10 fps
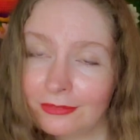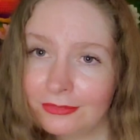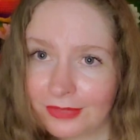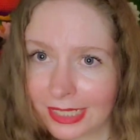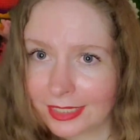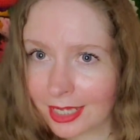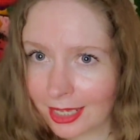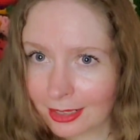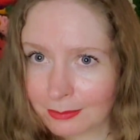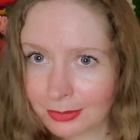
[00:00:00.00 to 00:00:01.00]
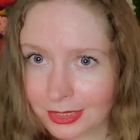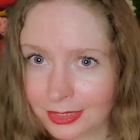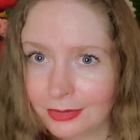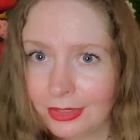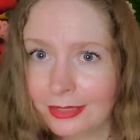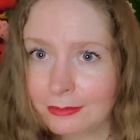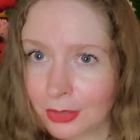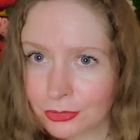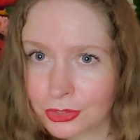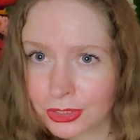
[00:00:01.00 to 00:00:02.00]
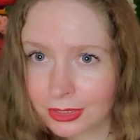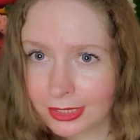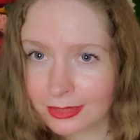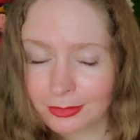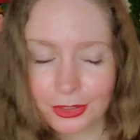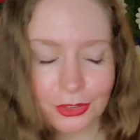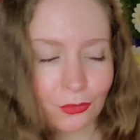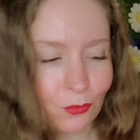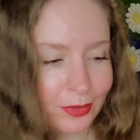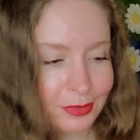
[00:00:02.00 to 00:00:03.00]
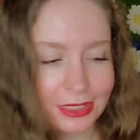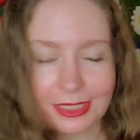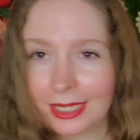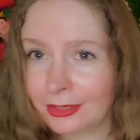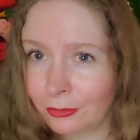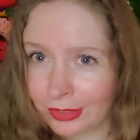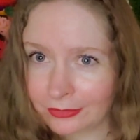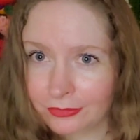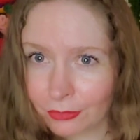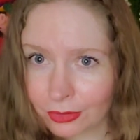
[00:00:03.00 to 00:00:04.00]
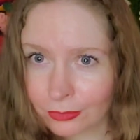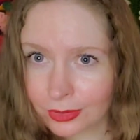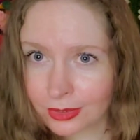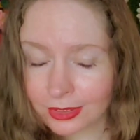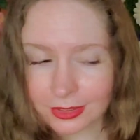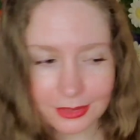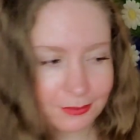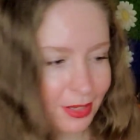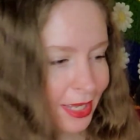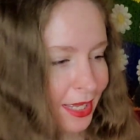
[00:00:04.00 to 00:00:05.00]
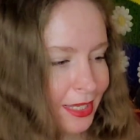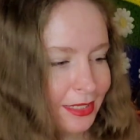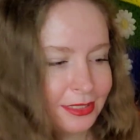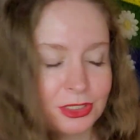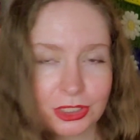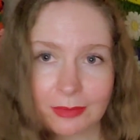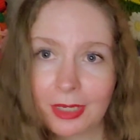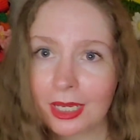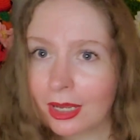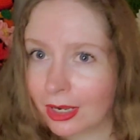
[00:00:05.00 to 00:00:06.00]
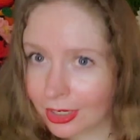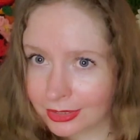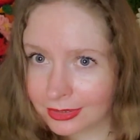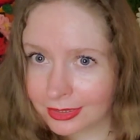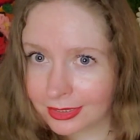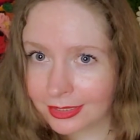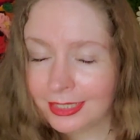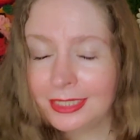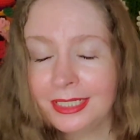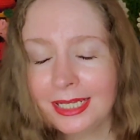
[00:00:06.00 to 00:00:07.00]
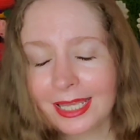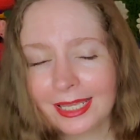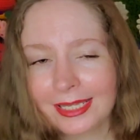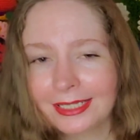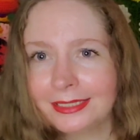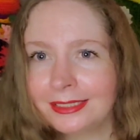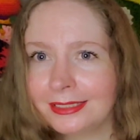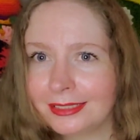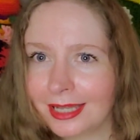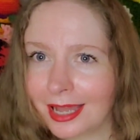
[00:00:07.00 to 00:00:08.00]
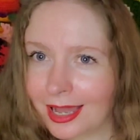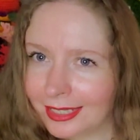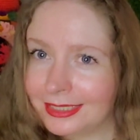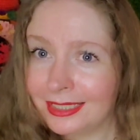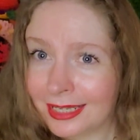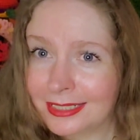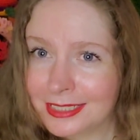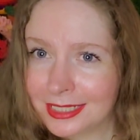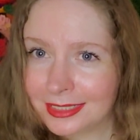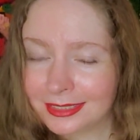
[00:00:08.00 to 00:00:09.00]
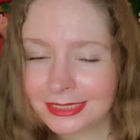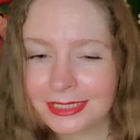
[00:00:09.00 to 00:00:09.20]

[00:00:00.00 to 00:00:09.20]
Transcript: Fed Up, Emotional Labor, Women and the Way Forward by Gemma Hartley, and I liked this.